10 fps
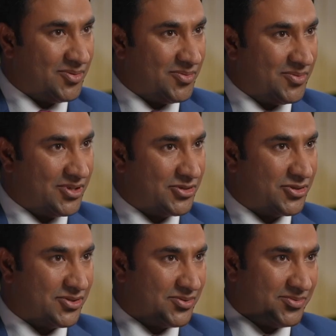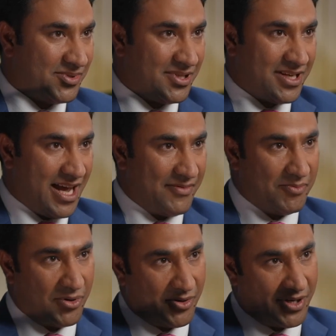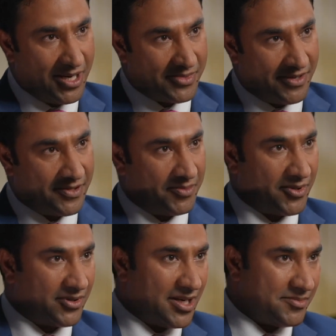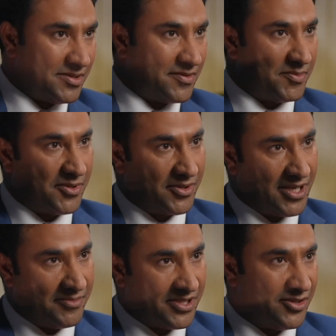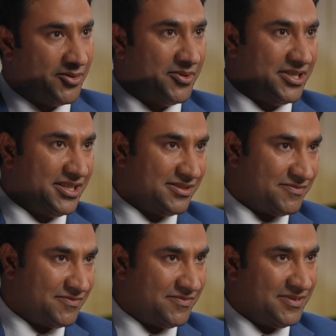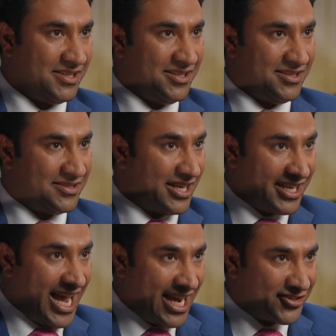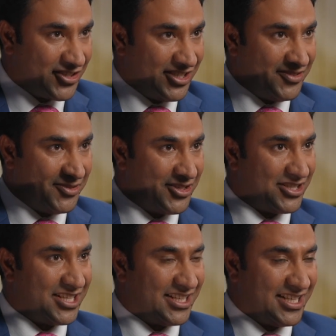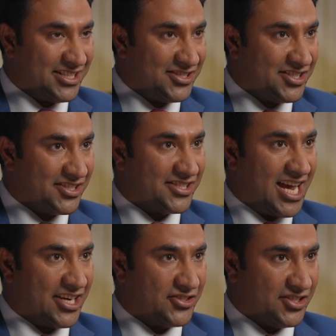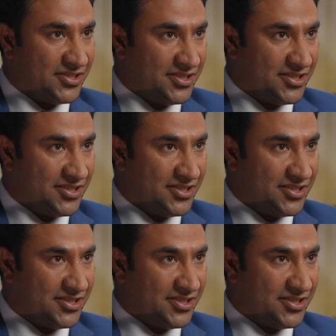We're just having programs after programs after programs, and nobody's taking action. We're not taking any serious action.